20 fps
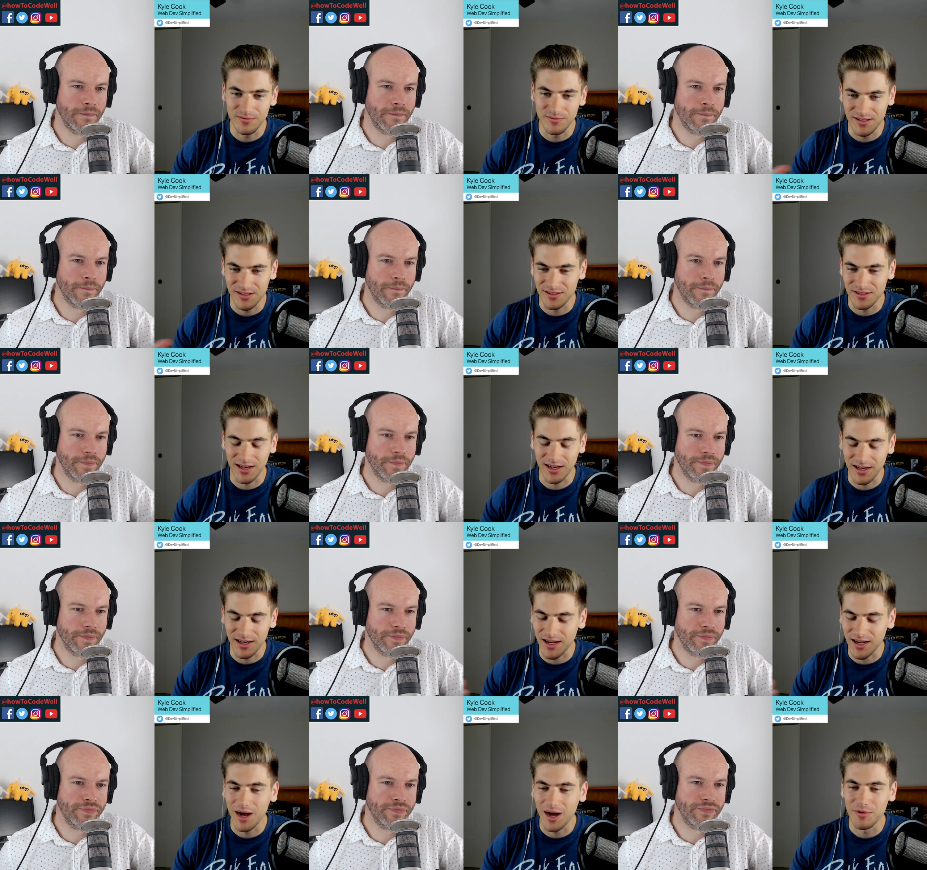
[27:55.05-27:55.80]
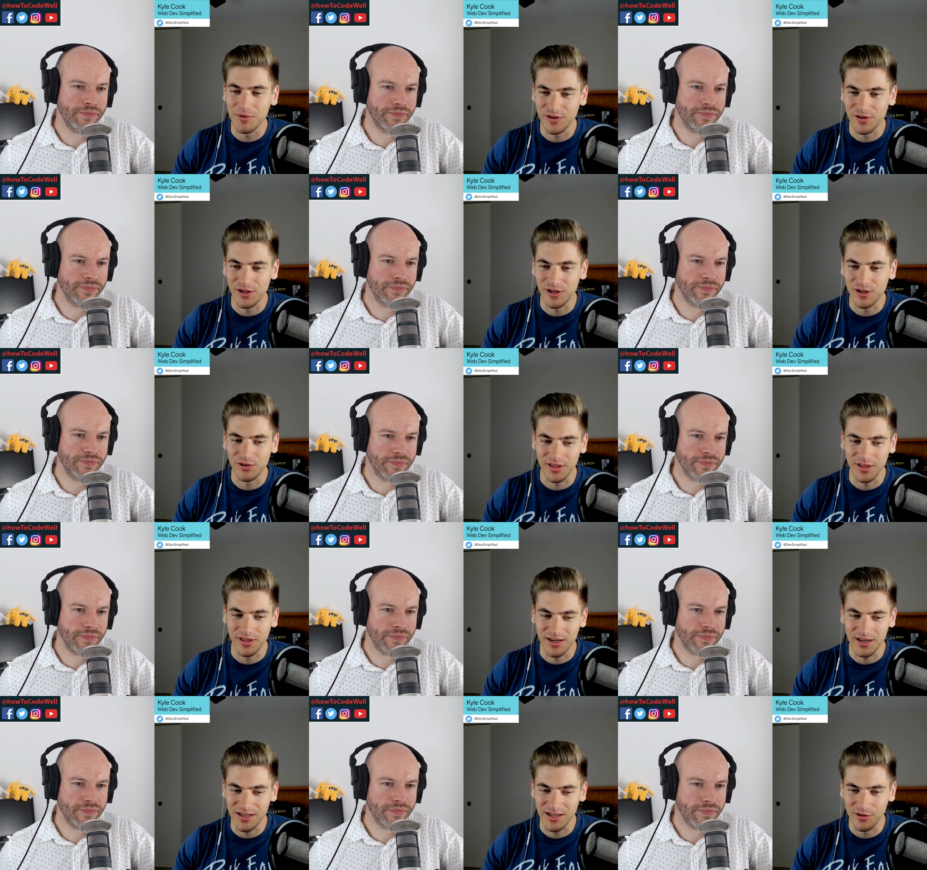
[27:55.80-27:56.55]
Speaker 1: it's like a common
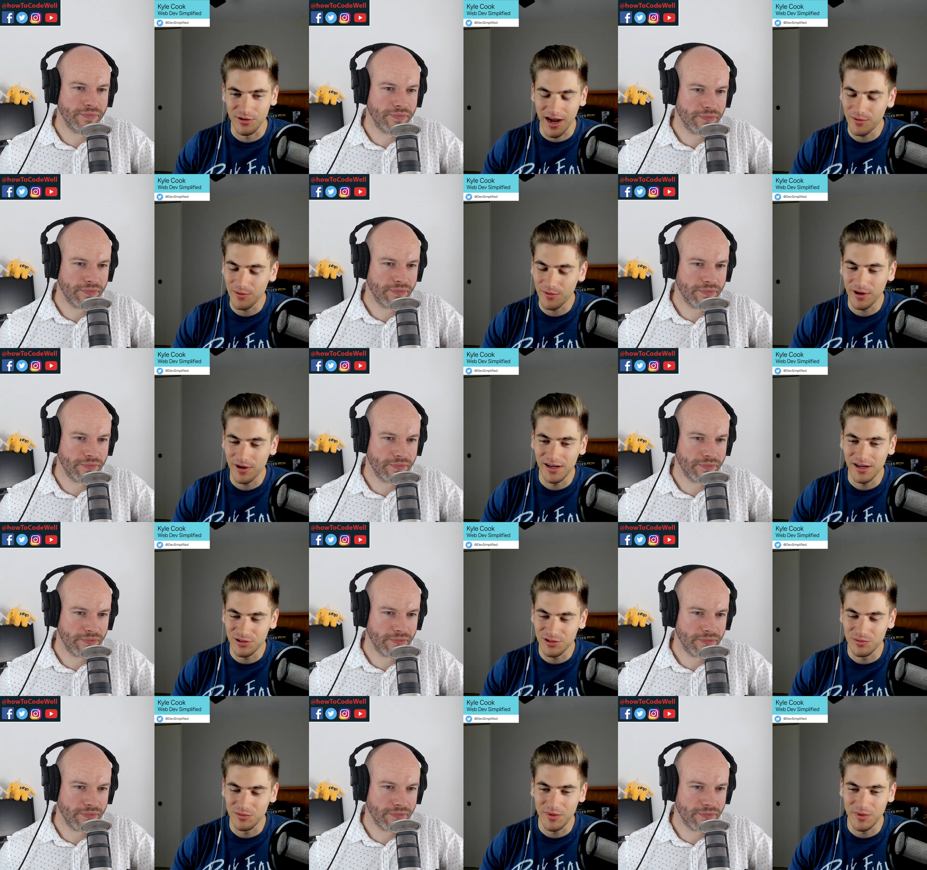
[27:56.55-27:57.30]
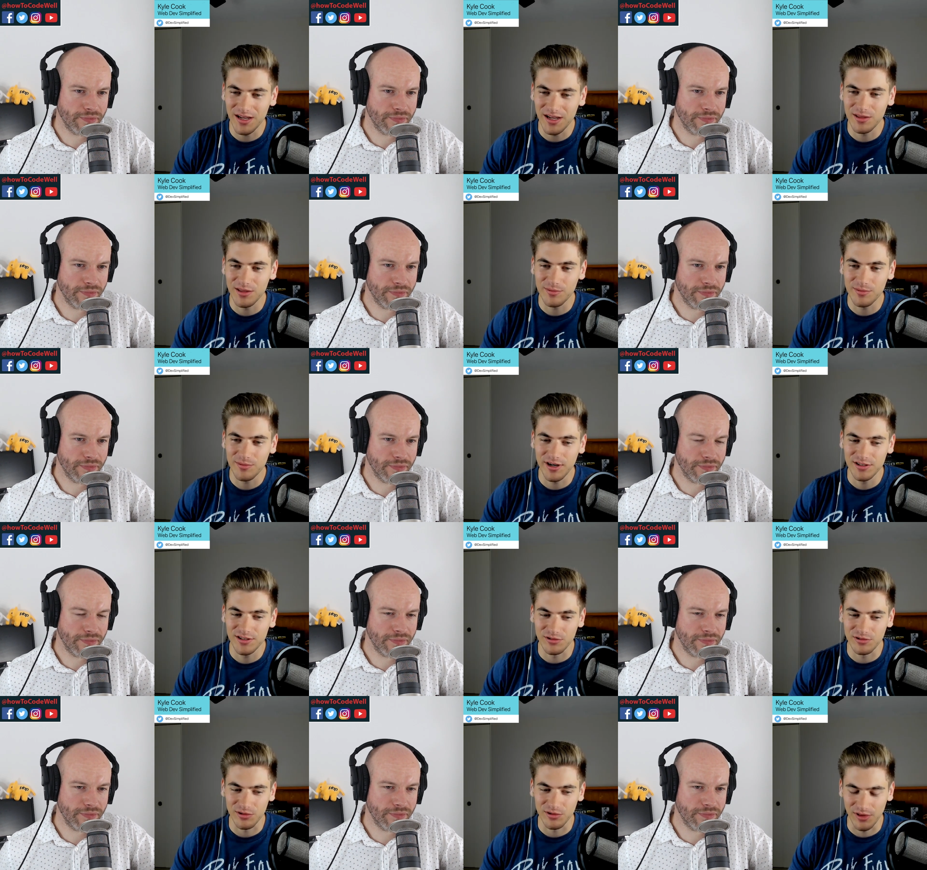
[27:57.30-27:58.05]
failure that either I ran into making the
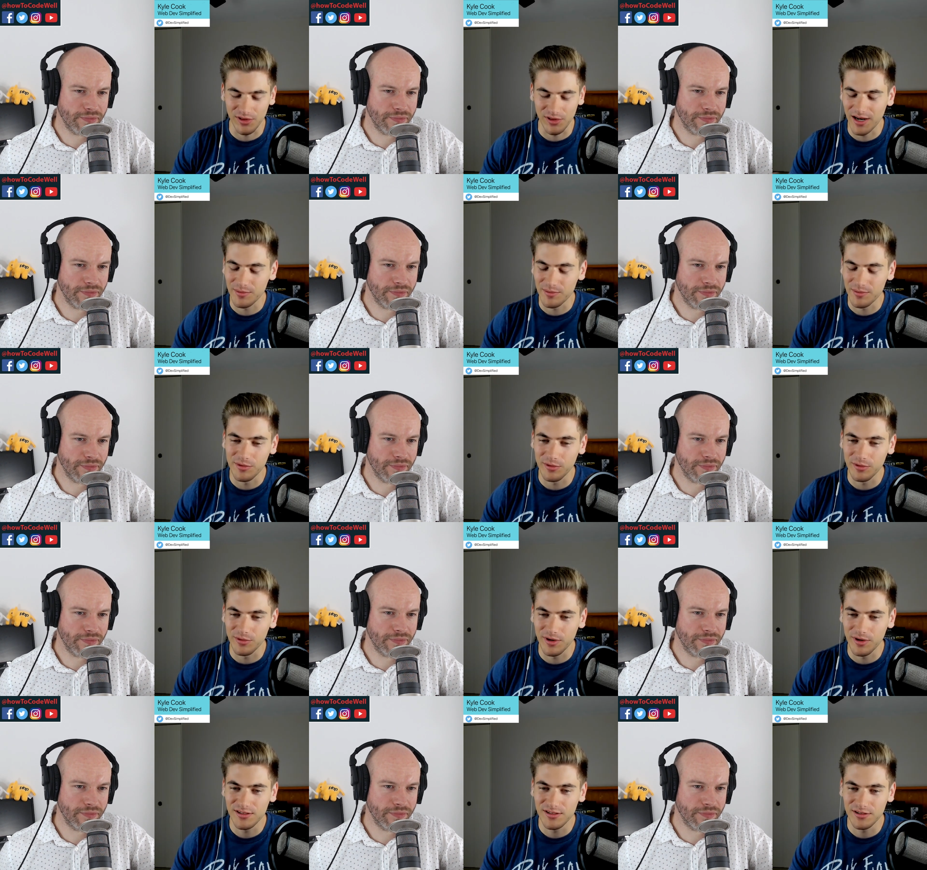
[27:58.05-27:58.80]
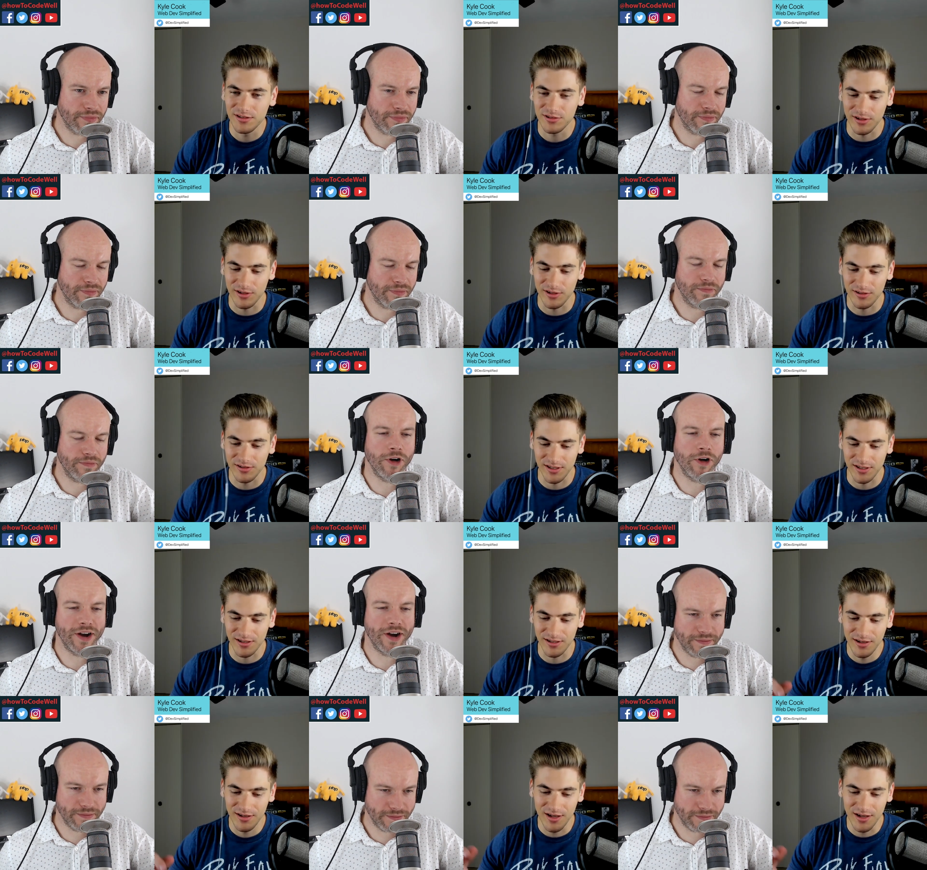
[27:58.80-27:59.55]
project or a lot of people run into. So I was
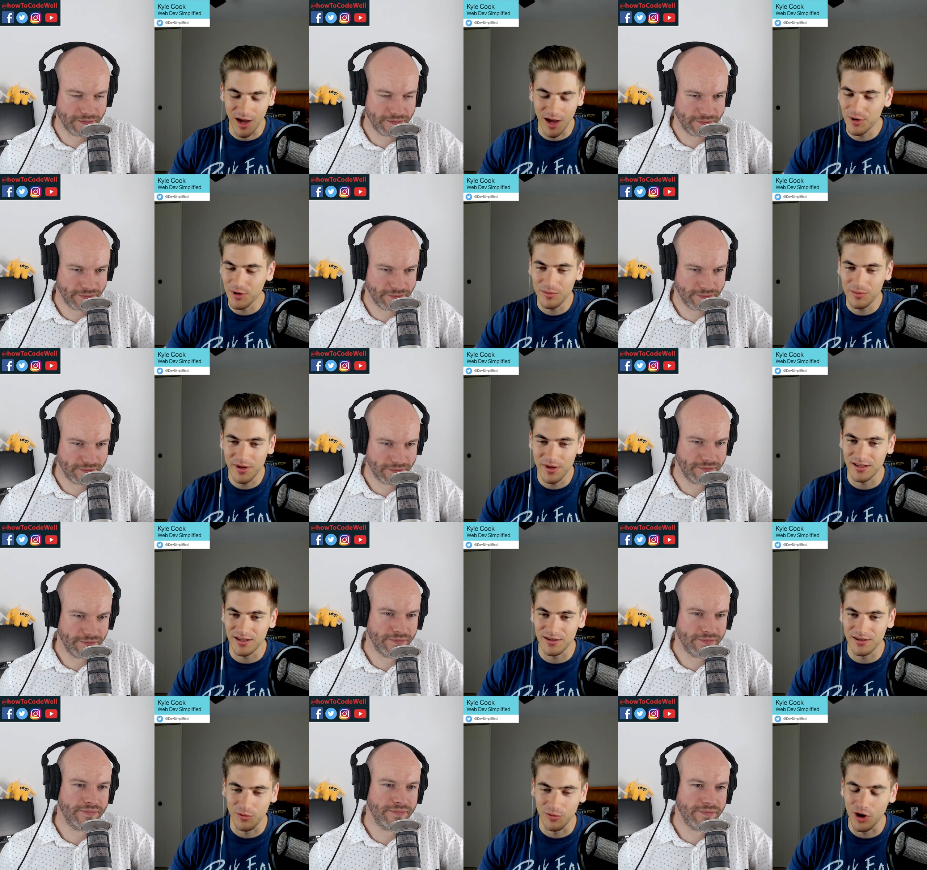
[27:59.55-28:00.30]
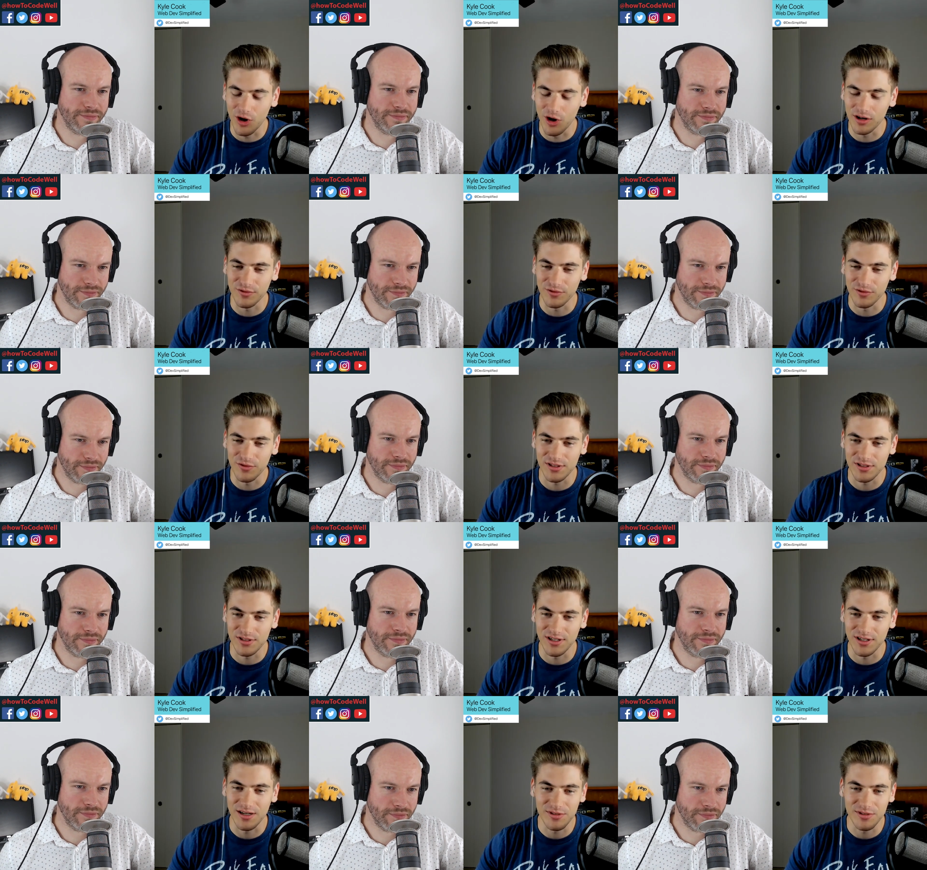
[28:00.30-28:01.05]
like, right. I'm going to make it wrong the
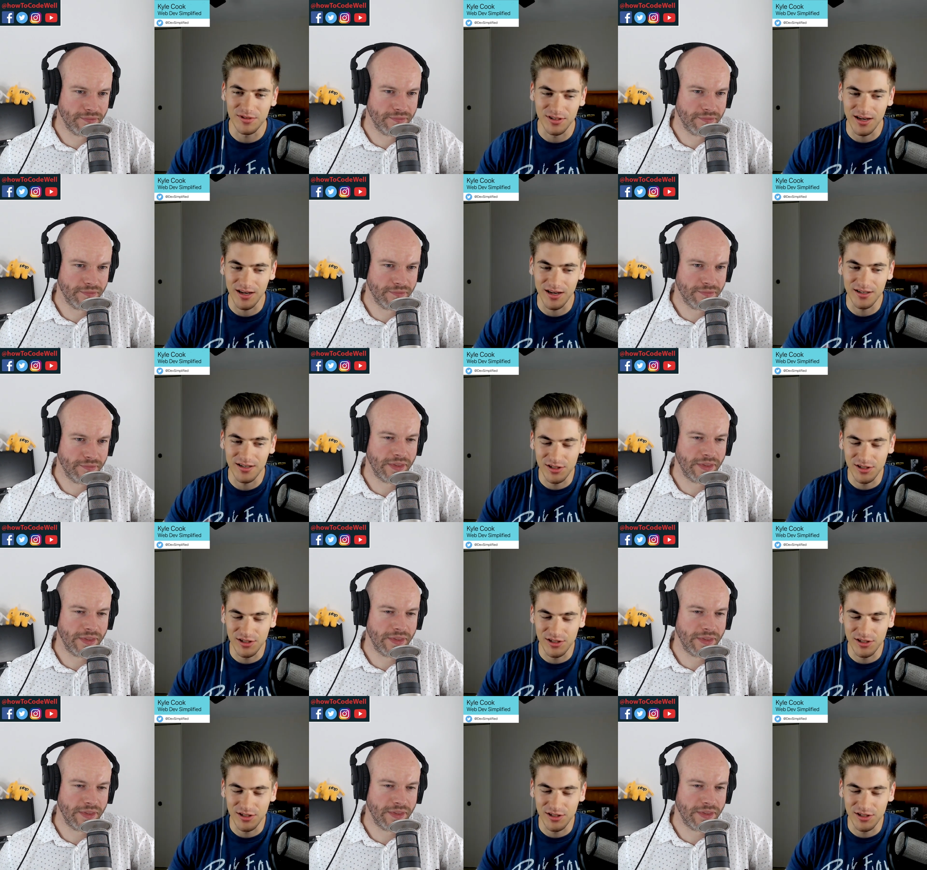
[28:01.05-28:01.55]
first time to kind of